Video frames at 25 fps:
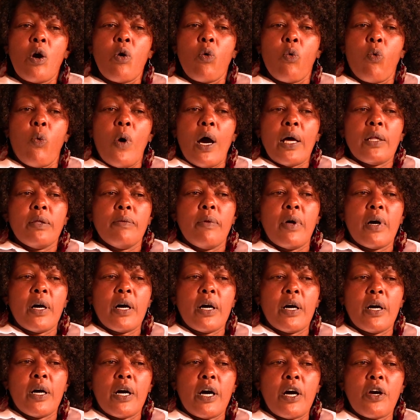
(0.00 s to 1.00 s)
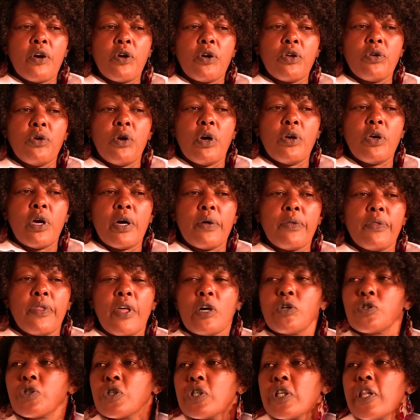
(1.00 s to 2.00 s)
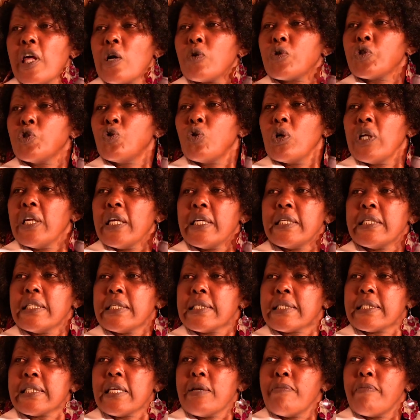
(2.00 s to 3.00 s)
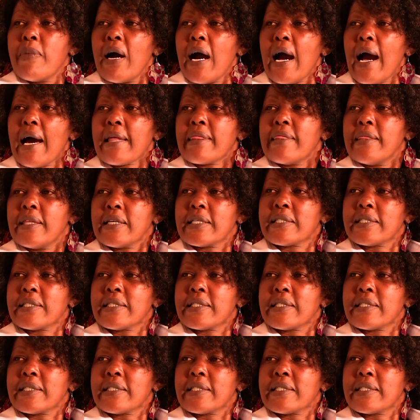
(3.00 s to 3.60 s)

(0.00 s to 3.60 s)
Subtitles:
One, there was no ladies team at the